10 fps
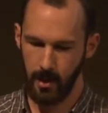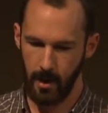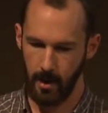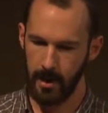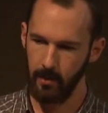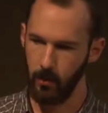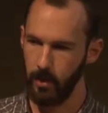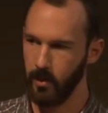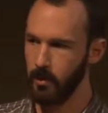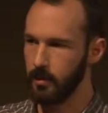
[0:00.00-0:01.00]
Uh, it
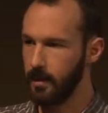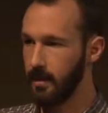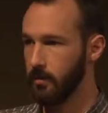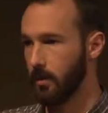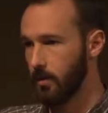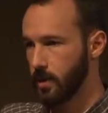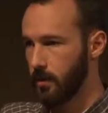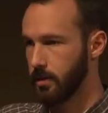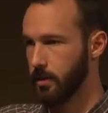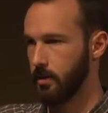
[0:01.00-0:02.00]
will either go
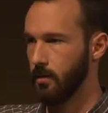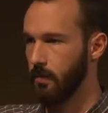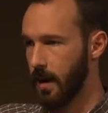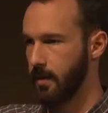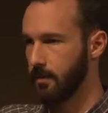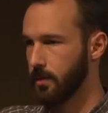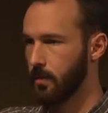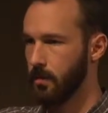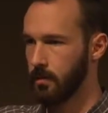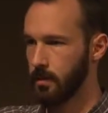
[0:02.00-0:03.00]
talk to your backend
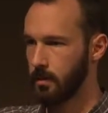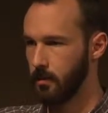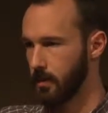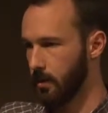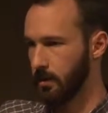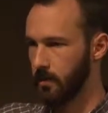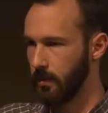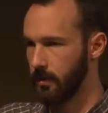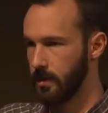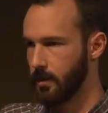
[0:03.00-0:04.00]
store, so talk to
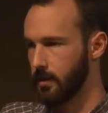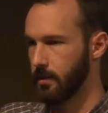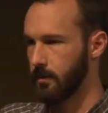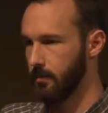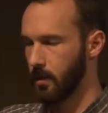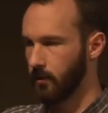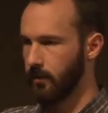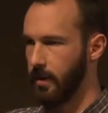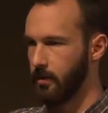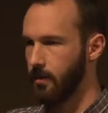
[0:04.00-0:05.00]
Swift, talk to local
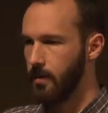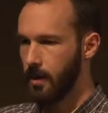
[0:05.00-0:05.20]
file,